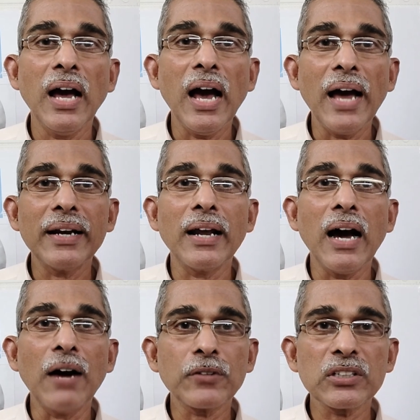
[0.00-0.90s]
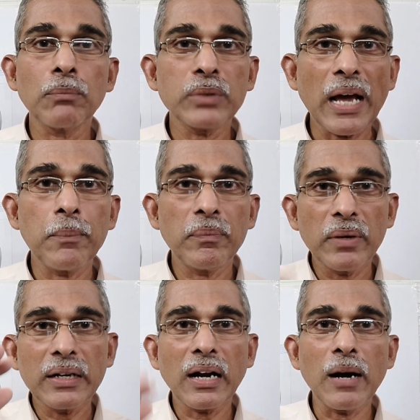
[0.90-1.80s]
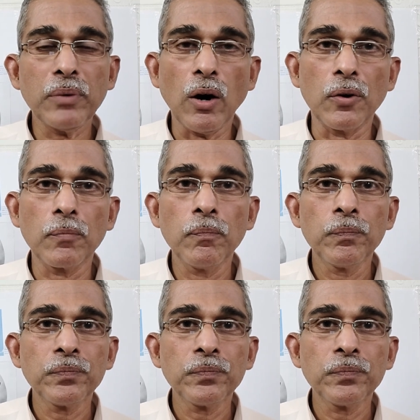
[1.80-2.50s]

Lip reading: and after some time it will come down.